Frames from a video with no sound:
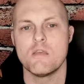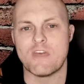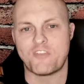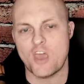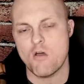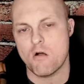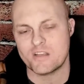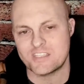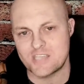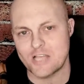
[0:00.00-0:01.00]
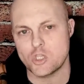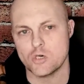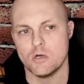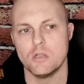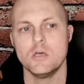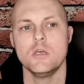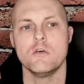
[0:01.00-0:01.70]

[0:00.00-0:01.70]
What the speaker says: that they are essential